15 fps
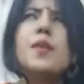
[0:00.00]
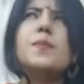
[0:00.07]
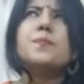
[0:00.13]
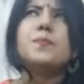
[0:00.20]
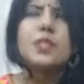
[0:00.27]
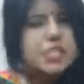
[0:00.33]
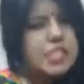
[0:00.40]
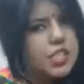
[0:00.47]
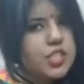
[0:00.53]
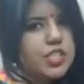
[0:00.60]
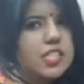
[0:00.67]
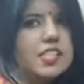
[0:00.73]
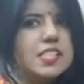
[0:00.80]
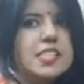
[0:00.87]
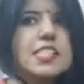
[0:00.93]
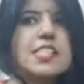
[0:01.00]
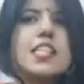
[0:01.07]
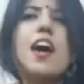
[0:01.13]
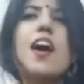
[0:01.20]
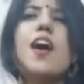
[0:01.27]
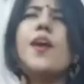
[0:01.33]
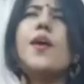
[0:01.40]
predictions,
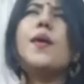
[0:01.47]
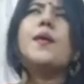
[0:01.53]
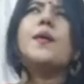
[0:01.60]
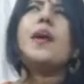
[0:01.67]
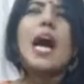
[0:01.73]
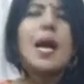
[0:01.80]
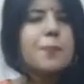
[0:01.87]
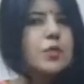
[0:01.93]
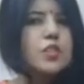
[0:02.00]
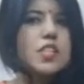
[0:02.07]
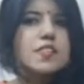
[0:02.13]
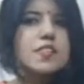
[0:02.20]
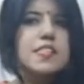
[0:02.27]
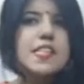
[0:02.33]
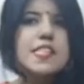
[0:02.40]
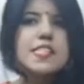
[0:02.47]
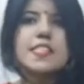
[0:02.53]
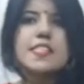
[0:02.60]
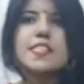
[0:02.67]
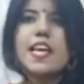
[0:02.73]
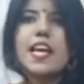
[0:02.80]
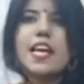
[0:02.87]
hypothesis,
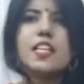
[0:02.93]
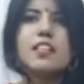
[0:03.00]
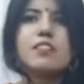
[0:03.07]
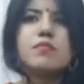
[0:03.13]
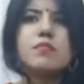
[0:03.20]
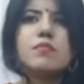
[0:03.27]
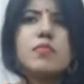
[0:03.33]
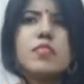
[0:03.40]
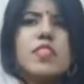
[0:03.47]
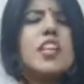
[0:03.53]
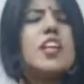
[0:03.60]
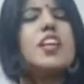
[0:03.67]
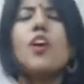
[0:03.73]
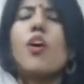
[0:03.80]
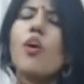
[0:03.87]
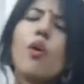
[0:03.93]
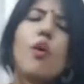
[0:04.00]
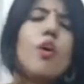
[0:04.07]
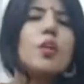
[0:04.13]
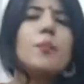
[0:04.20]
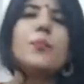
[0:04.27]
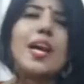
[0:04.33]
then they're
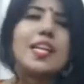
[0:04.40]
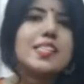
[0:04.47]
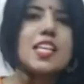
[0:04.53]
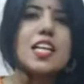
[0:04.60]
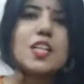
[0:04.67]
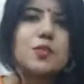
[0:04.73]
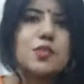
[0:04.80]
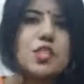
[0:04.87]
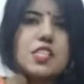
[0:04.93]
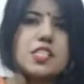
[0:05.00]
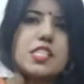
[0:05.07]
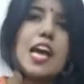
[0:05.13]
all practical utility.